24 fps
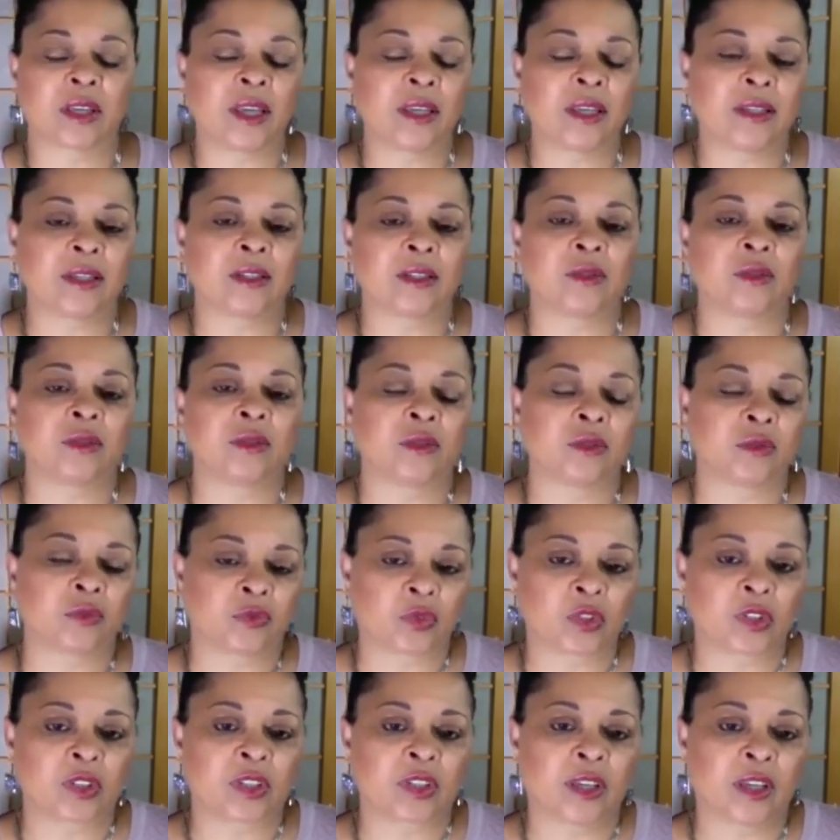he didn't
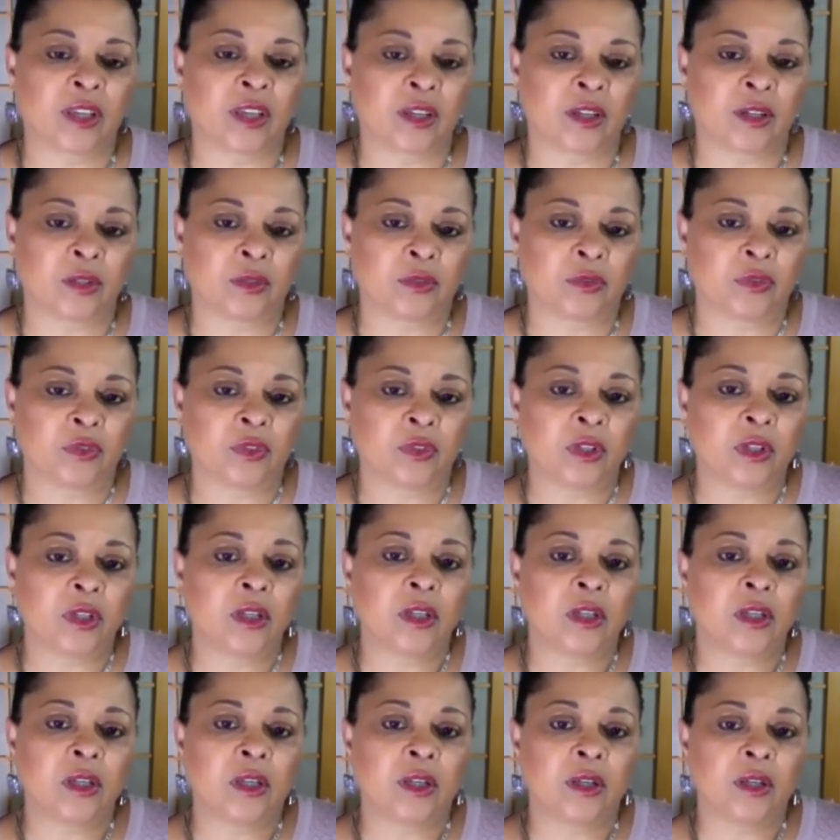forgive,
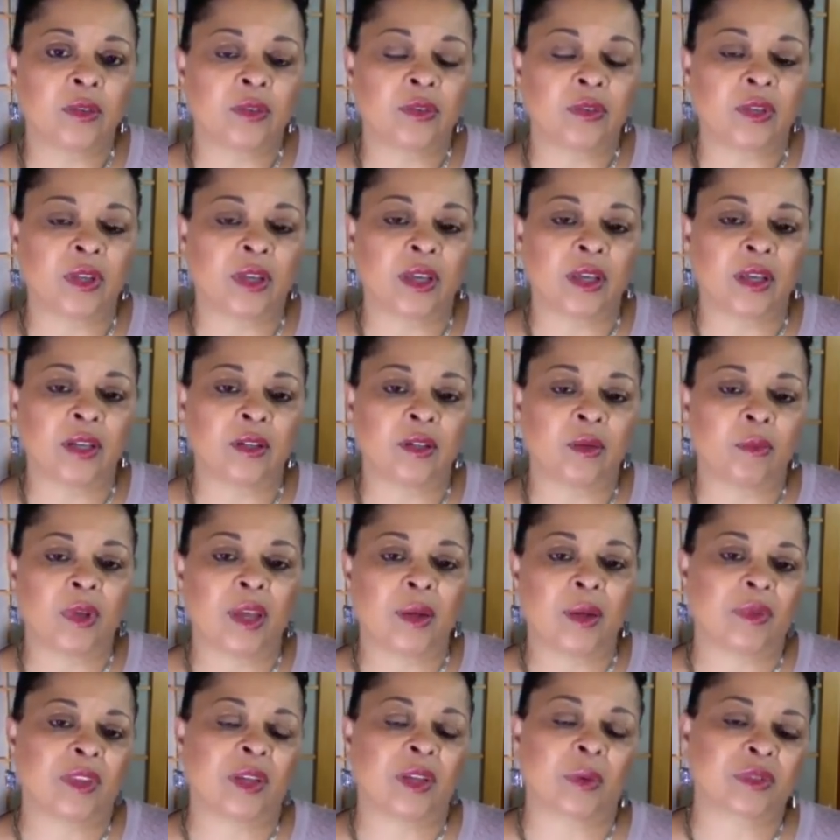then
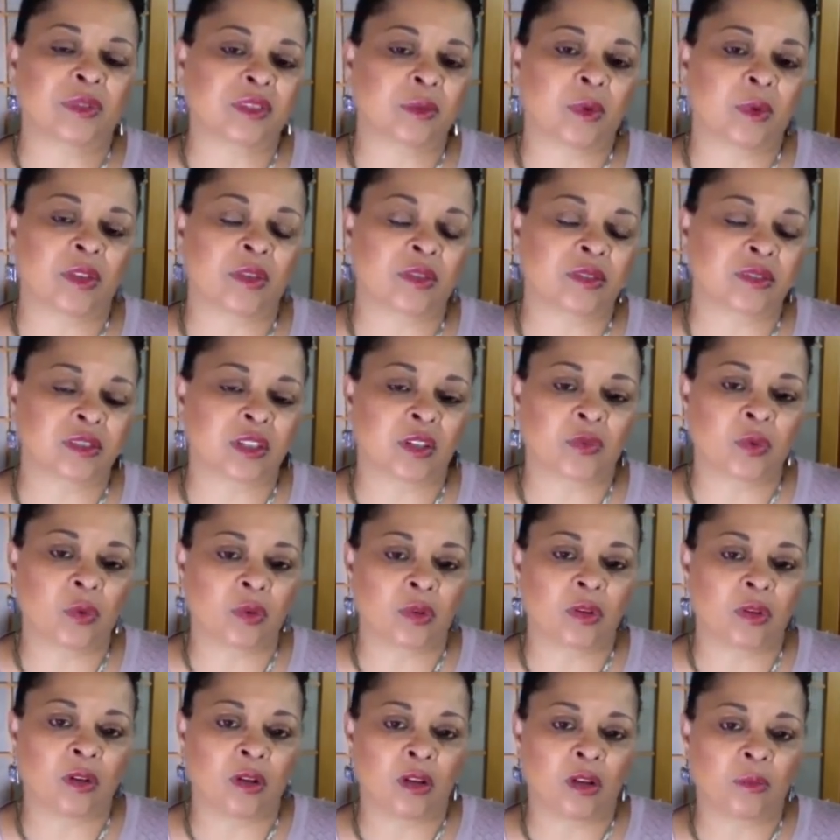maybe there was some other stuff
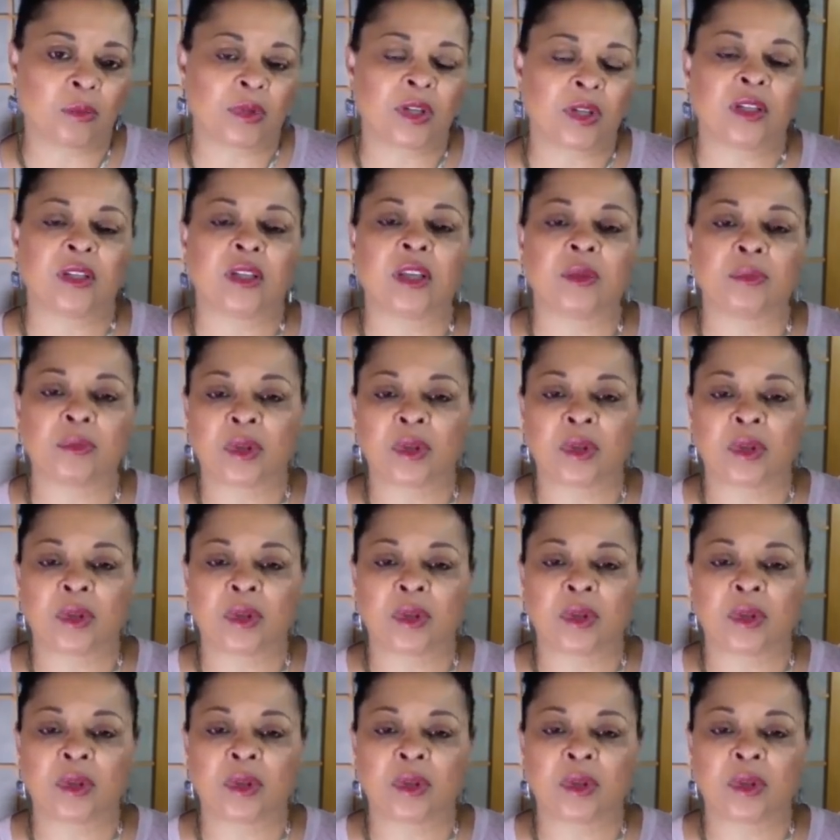going on. But